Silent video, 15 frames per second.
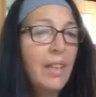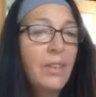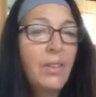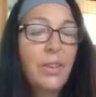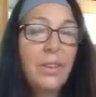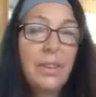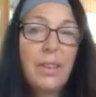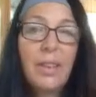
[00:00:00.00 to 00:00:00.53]
and
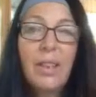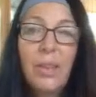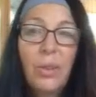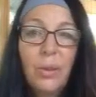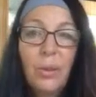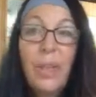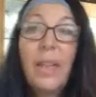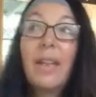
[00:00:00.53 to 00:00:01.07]
just
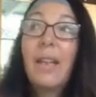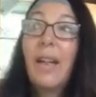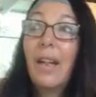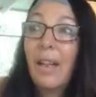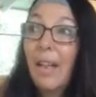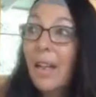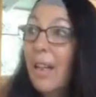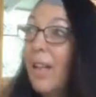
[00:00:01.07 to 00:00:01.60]
enjoying the
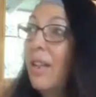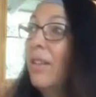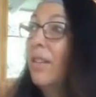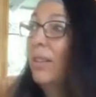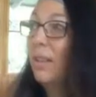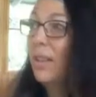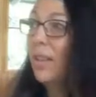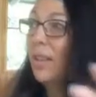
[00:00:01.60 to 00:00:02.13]

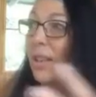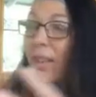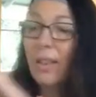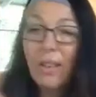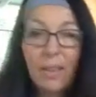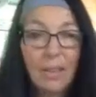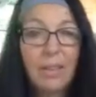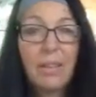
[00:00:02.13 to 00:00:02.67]

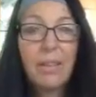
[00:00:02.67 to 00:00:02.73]
energy